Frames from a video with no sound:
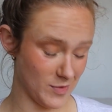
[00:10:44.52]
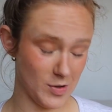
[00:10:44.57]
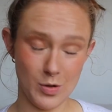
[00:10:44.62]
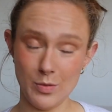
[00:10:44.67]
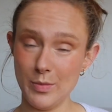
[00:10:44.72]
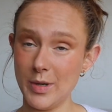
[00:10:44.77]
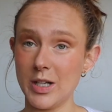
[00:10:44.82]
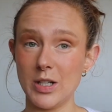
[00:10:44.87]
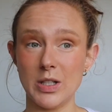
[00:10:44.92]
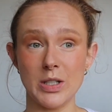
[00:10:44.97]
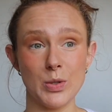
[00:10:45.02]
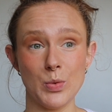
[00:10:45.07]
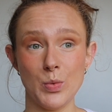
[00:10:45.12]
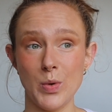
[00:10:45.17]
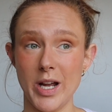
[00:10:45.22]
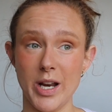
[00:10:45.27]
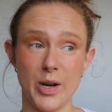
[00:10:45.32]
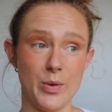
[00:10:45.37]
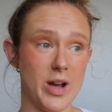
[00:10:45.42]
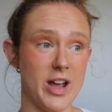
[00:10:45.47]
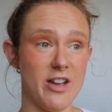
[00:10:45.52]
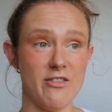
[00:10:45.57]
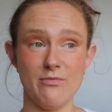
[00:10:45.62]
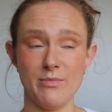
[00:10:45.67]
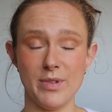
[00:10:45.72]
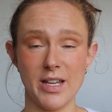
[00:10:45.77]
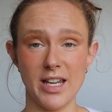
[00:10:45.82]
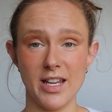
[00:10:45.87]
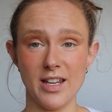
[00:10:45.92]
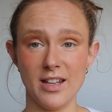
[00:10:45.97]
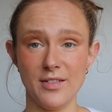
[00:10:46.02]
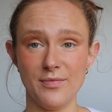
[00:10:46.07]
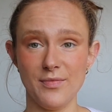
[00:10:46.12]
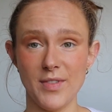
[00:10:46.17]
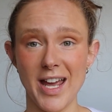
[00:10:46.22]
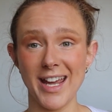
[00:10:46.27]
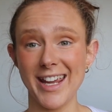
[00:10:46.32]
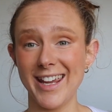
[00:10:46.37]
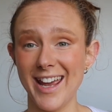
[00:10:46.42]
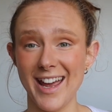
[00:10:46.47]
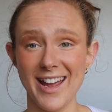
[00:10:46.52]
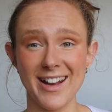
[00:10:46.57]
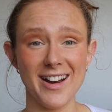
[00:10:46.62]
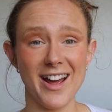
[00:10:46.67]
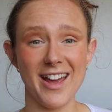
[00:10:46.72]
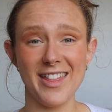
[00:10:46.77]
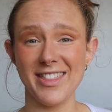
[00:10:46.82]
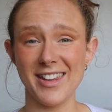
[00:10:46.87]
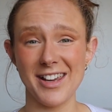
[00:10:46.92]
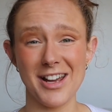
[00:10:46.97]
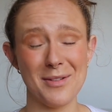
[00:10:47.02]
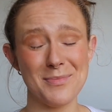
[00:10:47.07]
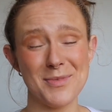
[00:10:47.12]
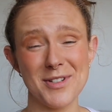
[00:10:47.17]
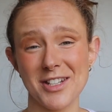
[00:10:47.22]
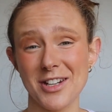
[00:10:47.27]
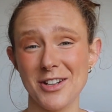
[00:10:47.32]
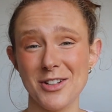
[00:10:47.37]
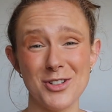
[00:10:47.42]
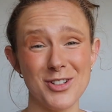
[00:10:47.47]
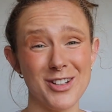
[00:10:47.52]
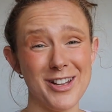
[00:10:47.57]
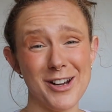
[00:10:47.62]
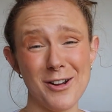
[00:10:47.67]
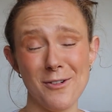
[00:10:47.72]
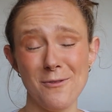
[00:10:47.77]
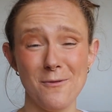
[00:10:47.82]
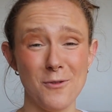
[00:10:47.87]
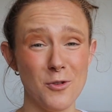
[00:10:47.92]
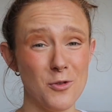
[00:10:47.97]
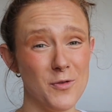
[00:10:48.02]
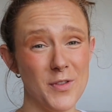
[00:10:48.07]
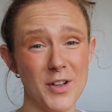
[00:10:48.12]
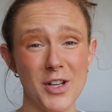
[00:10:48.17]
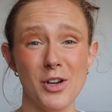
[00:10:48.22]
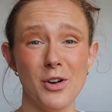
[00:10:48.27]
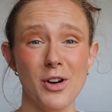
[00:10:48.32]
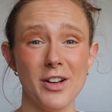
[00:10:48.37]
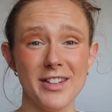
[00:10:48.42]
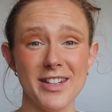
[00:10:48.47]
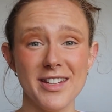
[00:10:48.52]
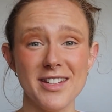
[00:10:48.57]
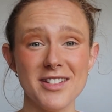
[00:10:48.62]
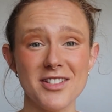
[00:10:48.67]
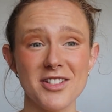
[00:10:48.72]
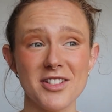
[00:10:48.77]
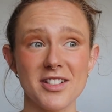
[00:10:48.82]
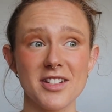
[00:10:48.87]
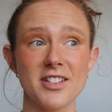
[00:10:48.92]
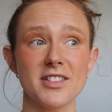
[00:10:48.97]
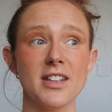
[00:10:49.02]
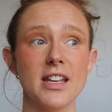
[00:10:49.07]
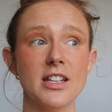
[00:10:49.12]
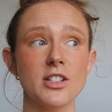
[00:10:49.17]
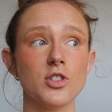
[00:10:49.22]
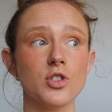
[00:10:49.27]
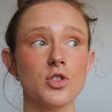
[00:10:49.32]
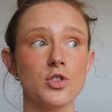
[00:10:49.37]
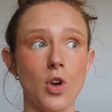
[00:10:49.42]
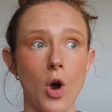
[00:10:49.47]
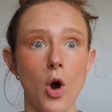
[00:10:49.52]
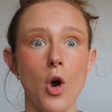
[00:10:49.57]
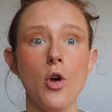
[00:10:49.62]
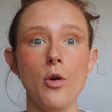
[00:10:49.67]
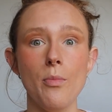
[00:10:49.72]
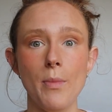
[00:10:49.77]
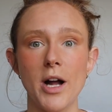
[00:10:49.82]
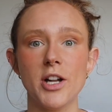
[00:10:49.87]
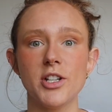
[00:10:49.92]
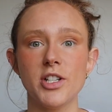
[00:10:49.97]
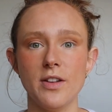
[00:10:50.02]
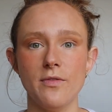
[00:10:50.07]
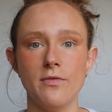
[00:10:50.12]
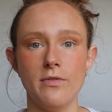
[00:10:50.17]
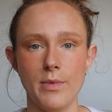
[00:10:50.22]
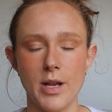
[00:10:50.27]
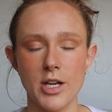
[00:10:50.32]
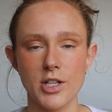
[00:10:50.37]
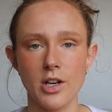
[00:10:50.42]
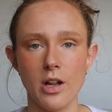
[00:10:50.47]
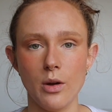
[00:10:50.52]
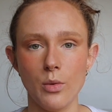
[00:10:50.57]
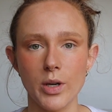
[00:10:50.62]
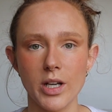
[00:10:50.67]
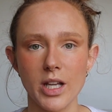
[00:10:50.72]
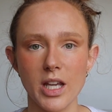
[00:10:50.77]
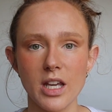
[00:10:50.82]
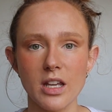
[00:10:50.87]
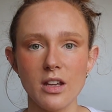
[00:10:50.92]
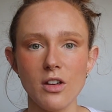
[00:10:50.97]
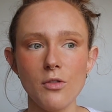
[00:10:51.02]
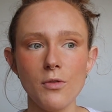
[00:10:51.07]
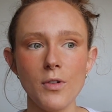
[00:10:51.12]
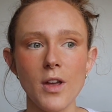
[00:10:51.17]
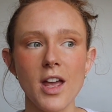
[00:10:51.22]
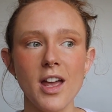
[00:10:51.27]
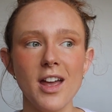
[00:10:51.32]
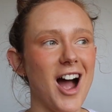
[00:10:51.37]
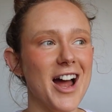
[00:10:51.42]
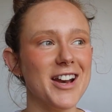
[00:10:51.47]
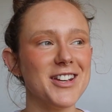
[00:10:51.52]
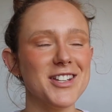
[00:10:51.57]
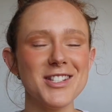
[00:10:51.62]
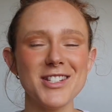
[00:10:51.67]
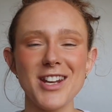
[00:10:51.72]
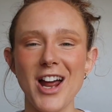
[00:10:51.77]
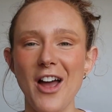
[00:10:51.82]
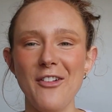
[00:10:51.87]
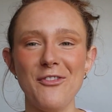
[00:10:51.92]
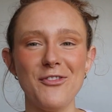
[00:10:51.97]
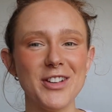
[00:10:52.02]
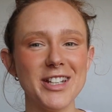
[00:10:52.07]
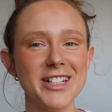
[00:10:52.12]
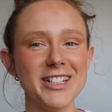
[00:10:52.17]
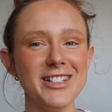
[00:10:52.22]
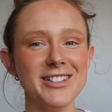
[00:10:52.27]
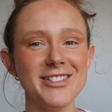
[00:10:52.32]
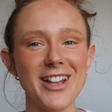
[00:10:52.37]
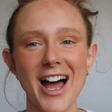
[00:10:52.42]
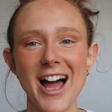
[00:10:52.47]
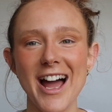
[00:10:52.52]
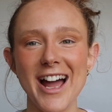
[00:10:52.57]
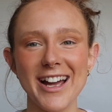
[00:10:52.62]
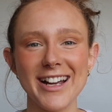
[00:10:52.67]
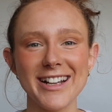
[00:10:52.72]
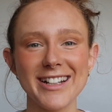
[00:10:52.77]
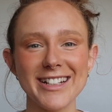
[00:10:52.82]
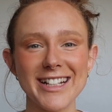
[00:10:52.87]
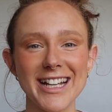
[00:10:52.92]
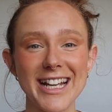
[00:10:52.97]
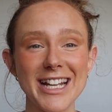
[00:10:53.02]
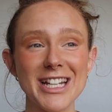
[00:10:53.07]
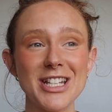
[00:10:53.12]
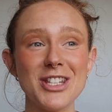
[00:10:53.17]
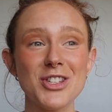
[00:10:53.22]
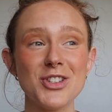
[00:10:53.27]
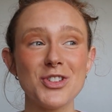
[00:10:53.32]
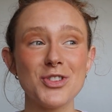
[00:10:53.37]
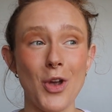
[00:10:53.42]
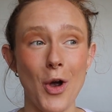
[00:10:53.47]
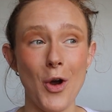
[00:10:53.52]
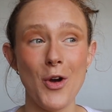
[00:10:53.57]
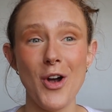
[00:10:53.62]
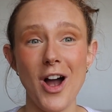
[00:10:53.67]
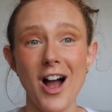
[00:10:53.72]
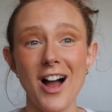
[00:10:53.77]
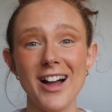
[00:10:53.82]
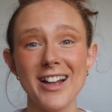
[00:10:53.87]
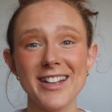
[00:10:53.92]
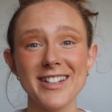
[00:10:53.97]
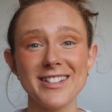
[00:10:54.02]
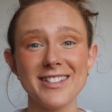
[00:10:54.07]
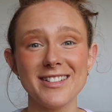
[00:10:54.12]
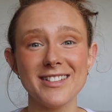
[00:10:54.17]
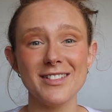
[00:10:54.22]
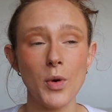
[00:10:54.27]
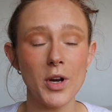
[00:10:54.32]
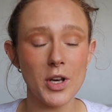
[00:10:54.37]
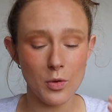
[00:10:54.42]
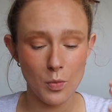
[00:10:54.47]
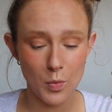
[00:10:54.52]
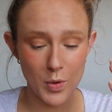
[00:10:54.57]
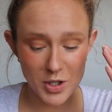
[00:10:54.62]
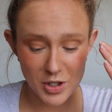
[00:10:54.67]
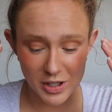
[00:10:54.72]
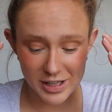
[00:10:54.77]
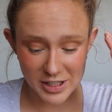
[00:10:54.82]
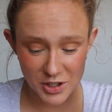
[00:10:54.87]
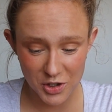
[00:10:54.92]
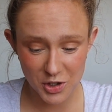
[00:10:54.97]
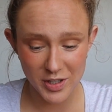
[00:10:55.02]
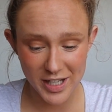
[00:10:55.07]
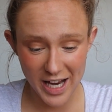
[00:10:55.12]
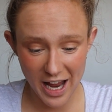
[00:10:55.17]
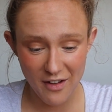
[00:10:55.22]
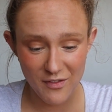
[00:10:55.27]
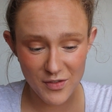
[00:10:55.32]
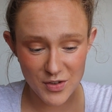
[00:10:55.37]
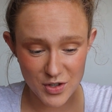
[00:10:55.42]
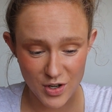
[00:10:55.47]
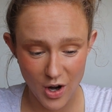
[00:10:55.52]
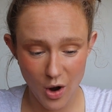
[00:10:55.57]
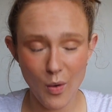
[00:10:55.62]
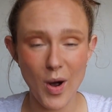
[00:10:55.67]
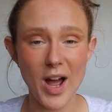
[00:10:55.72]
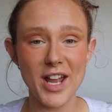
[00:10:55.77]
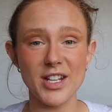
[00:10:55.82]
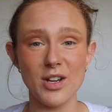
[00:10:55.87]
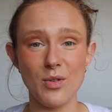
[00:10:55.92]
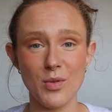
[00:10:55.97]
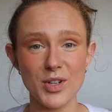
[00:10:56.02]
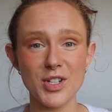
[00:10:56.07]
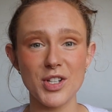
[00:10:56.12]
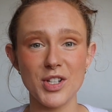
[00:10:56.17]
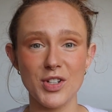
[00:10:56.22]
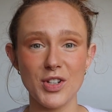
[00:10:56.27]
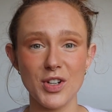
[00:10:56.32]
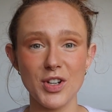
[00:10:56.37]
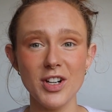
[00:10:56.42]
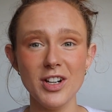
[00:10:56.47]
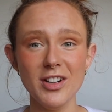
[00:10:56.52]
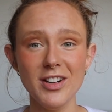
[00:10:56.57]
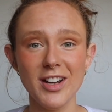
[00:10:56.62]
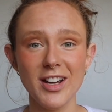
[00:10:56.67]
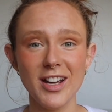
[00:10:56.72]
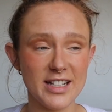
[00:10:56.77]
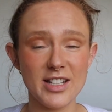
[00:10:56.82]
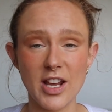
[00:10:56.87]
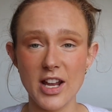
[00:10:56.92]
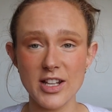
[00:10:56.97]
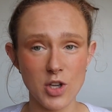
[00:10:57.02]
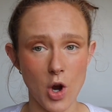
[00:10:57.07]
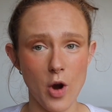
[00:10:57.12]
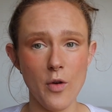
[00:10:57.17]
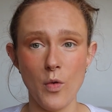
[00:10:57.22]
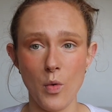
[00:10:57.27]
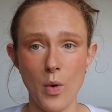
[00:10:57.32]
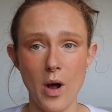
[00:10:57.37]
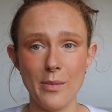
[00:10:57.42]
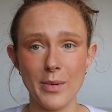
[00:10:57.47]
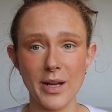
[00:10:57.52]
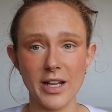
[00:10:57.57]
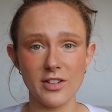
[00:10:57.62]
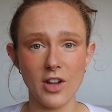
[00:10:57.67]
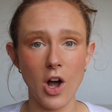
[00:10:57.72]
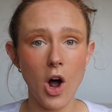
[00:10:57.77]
Oh my god, where do I even begin? Again, I think I'm just gonna do like a full video on this, just because there's so much information I want to give. I feel like it's so hard when you literally have no idea what to do. It's overwhelming.